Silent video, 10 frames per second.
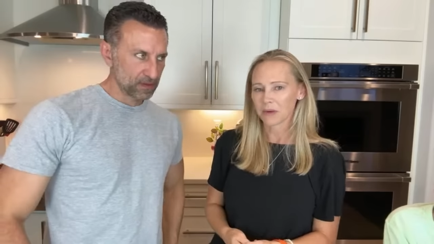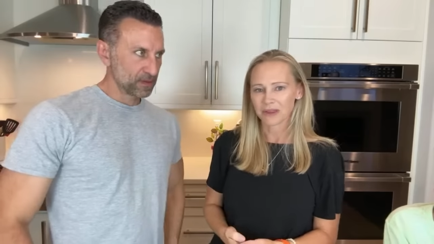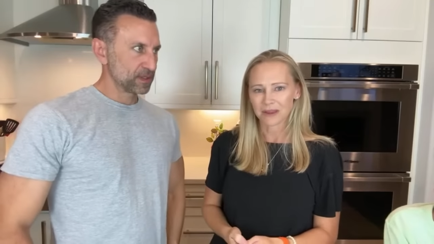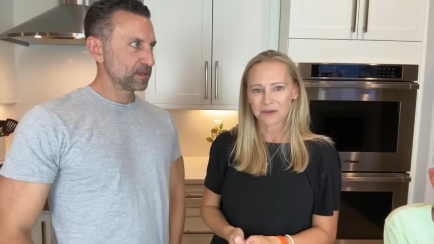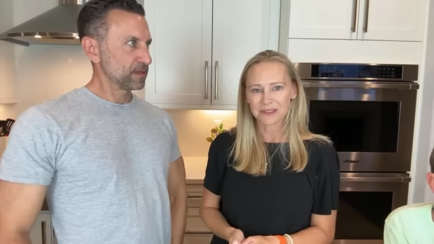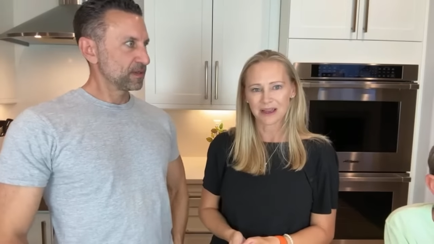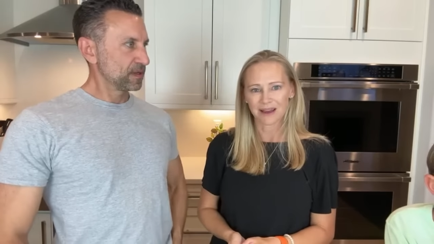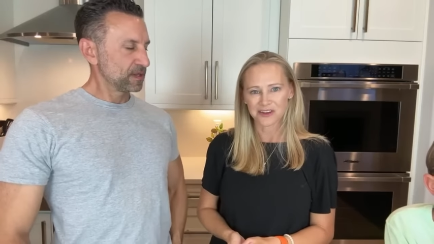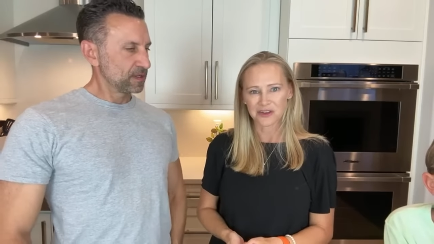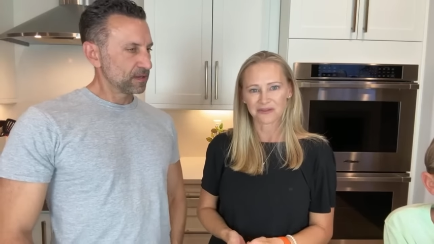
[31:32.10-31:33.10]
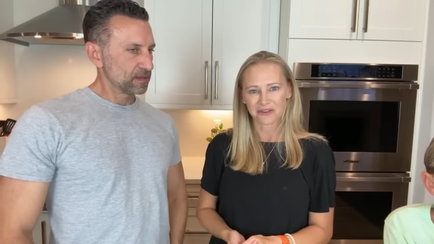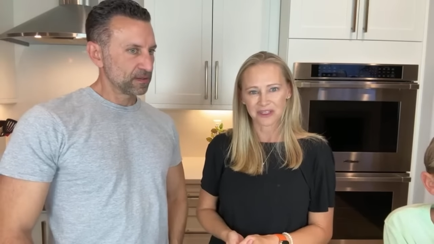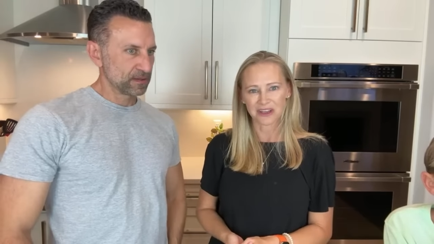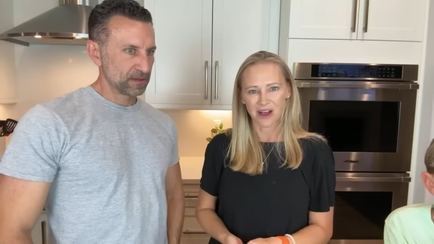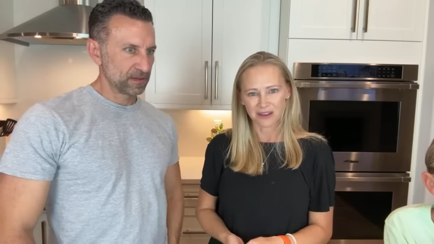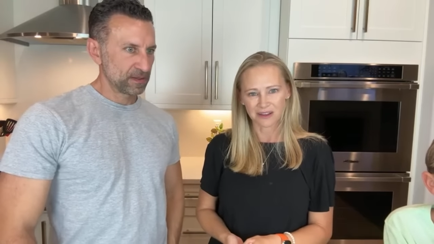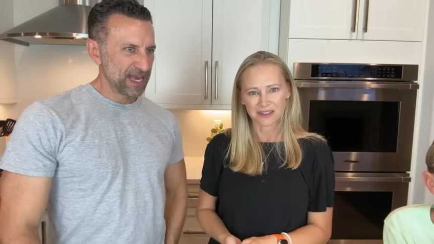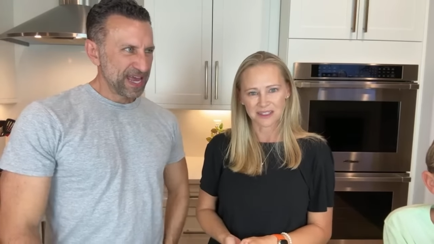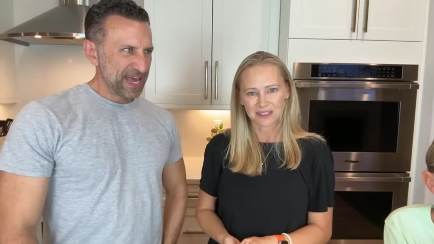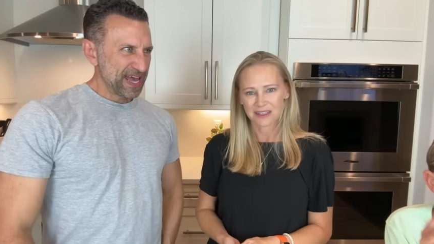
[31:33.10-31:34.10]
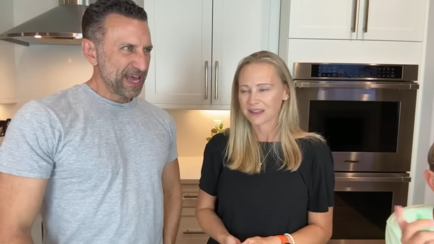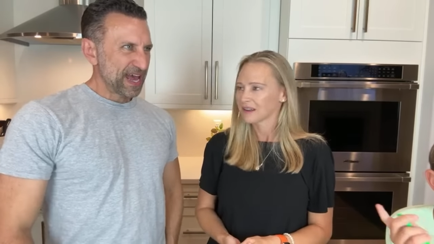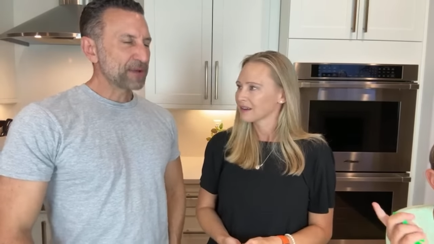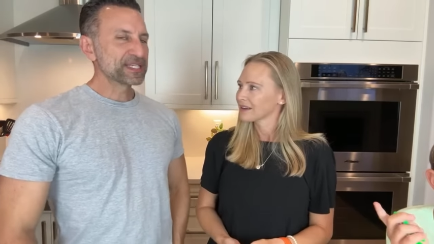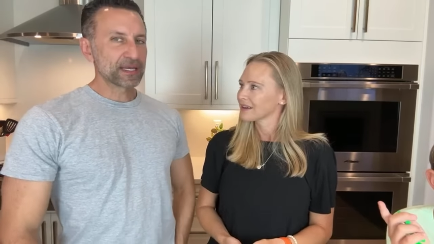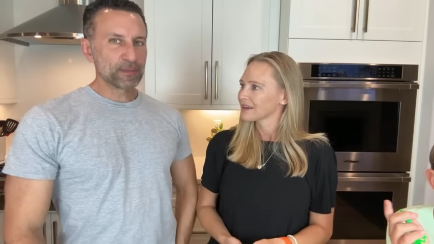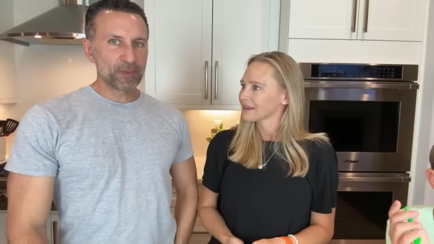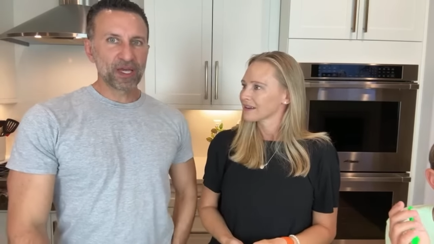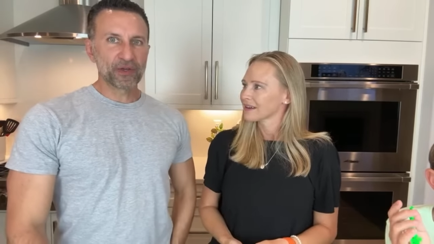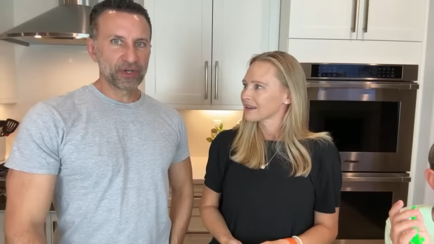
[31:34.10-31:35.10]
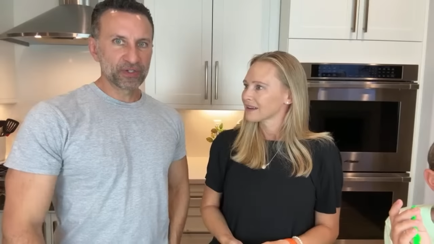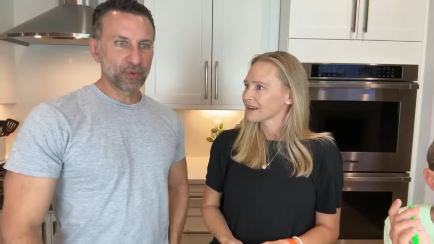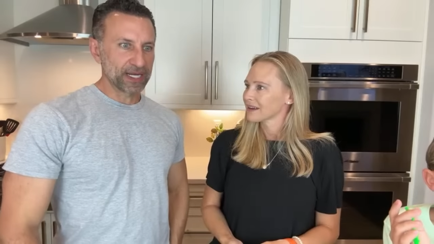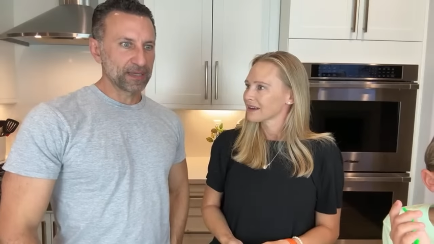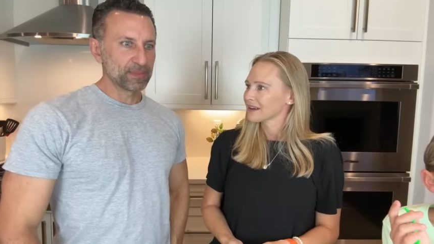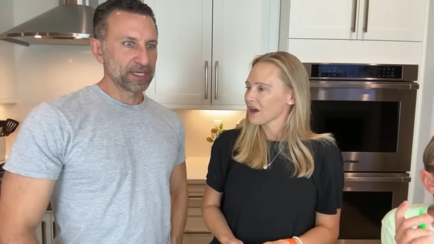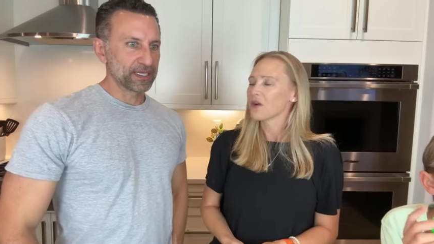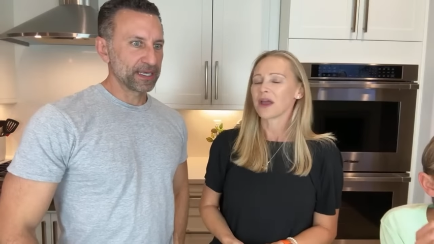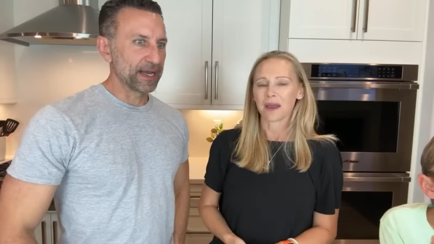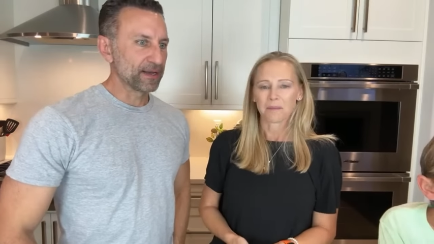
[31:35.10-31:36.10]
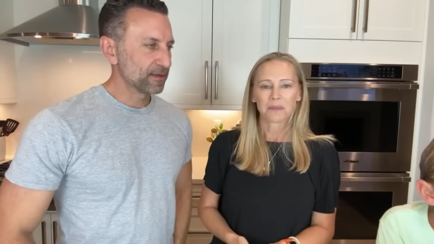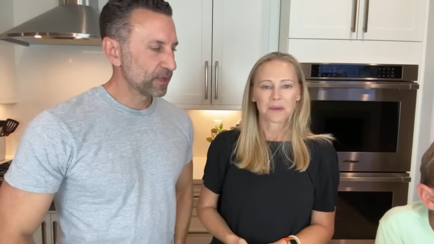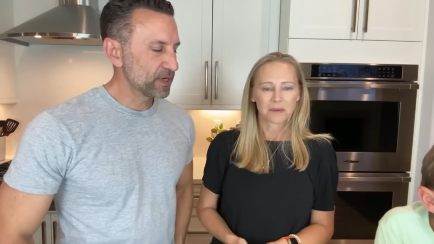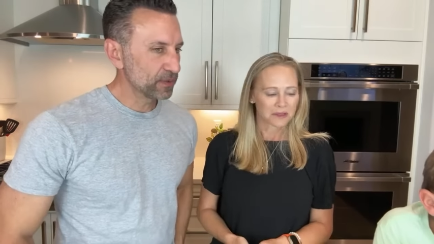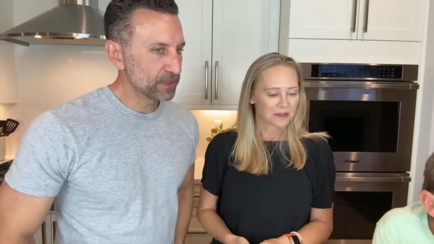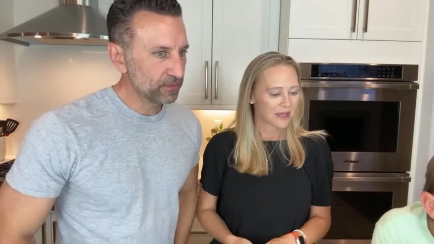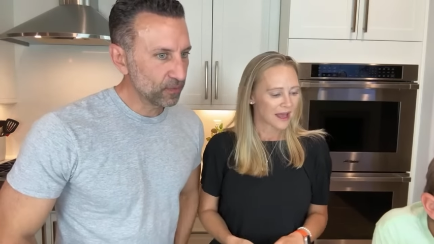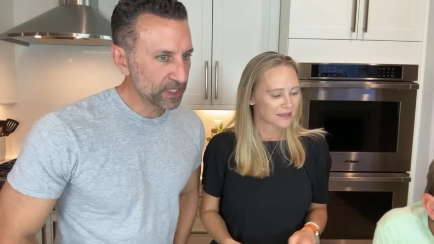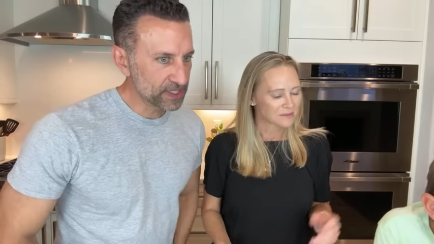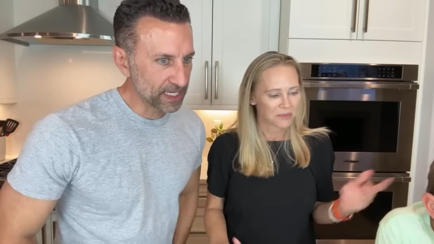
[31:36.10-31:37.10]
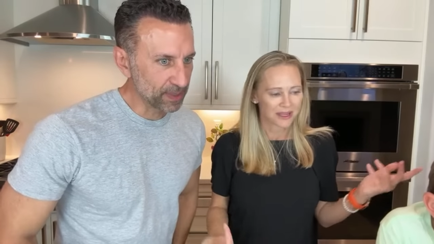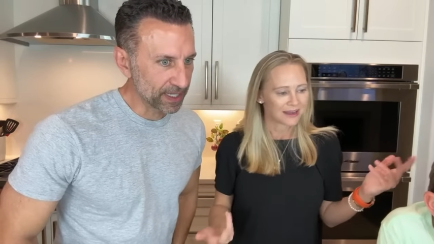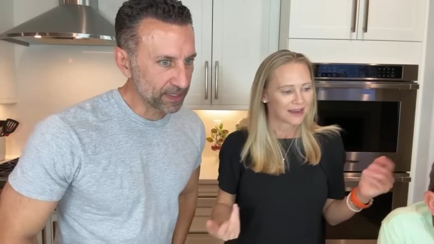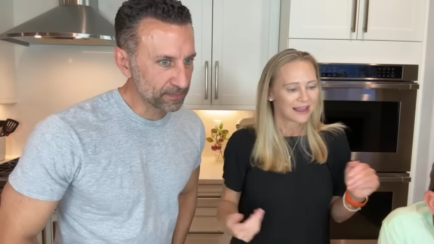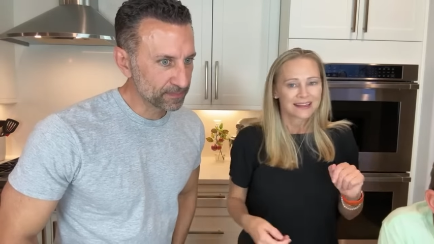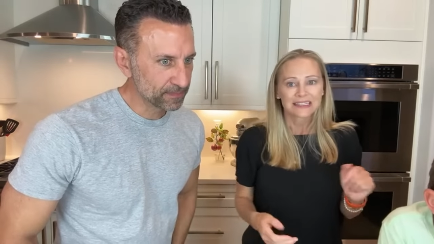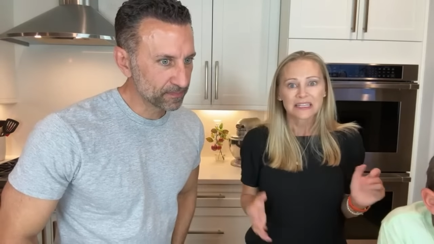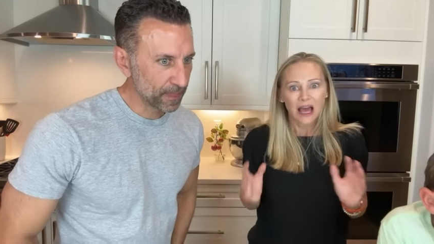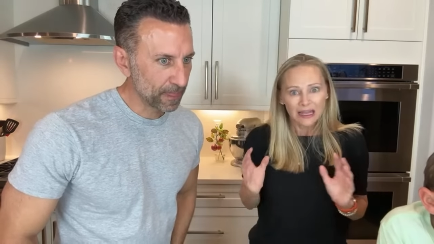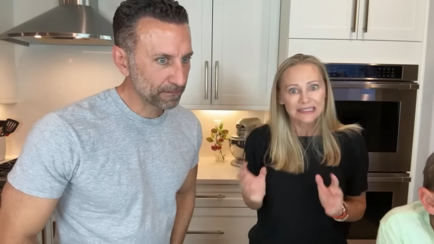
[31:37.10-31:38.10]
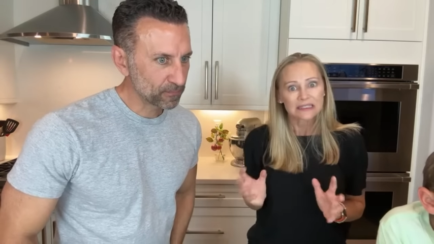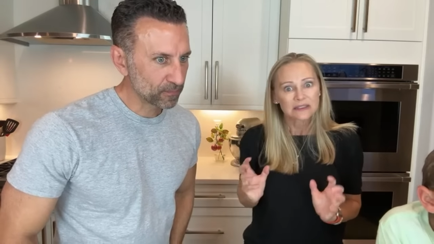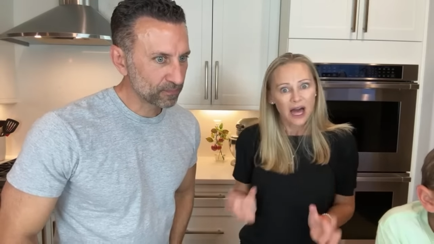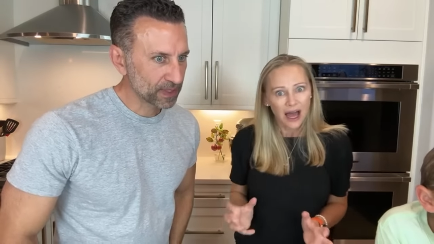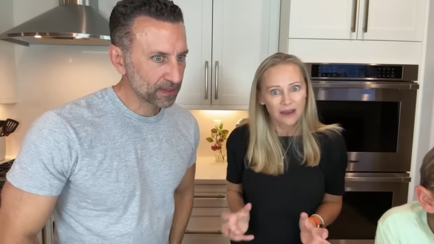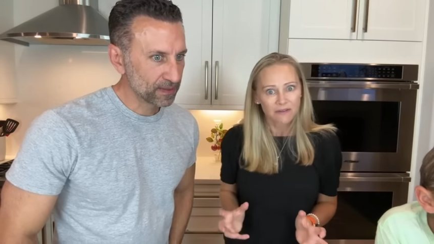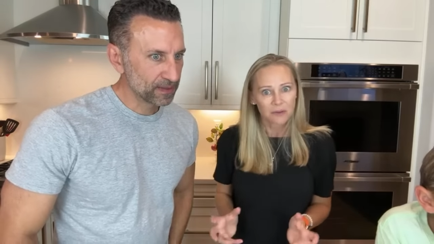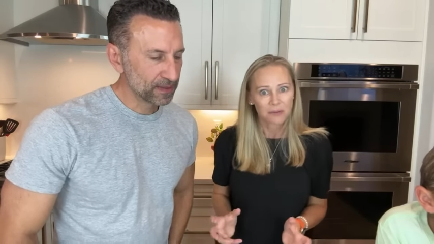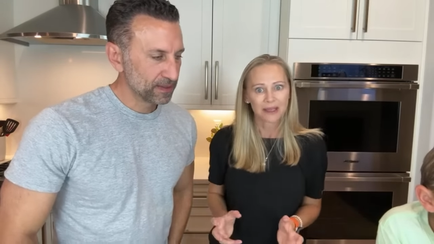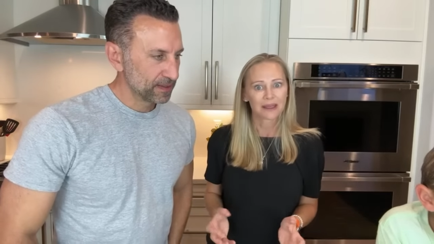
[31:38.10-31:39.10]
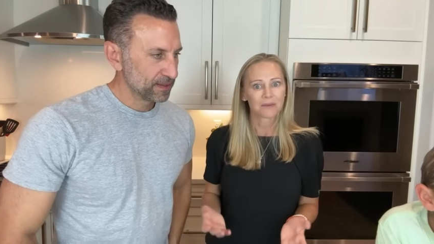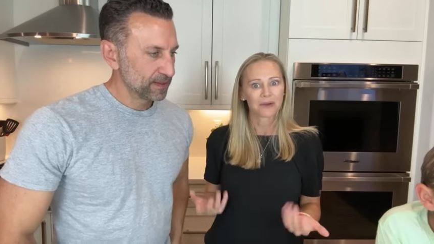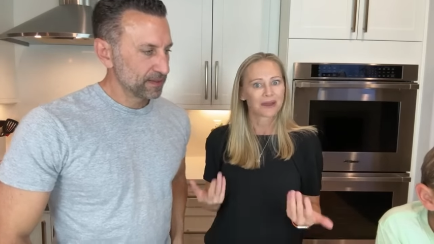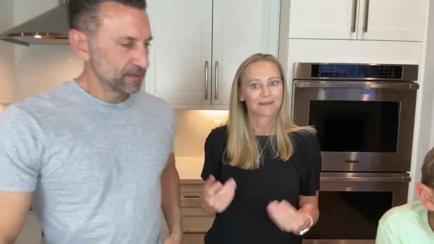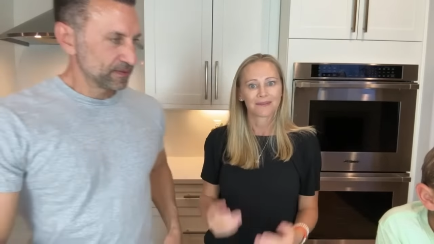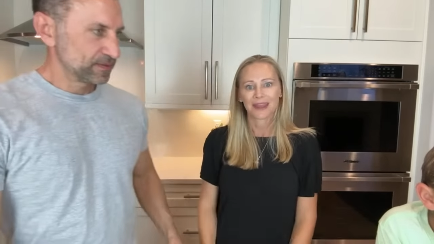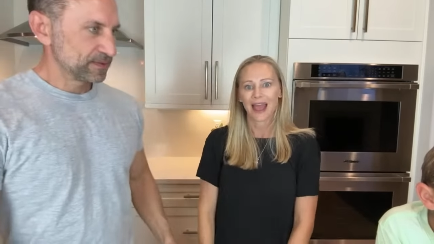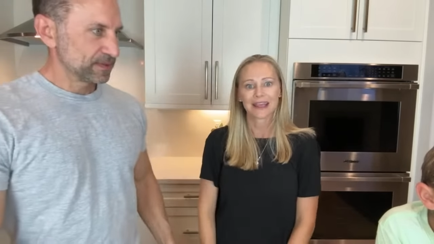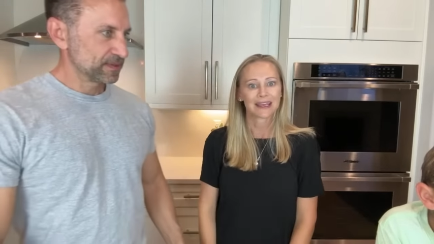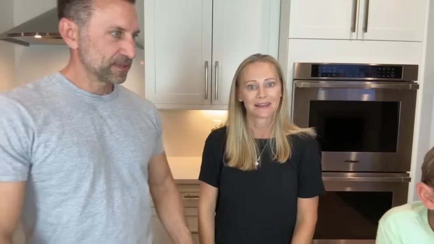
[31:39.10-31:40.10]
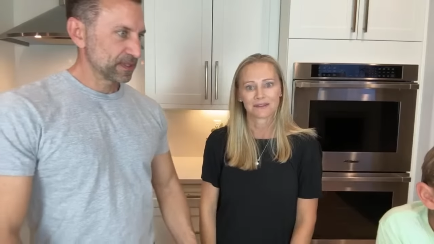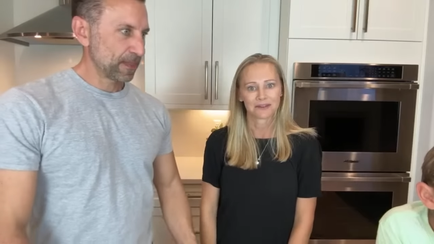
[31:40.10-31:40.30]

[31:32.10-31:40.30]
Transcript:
Speaker 1: I think it was like $150. Hey, Mom.
Speaker 2: I was thinking maybe 120 but Okay, yeah. what, do you, less, what do you see, buddy?
Speaker 1: That's a, that's a lot for a blanket, Someone but said, I can't live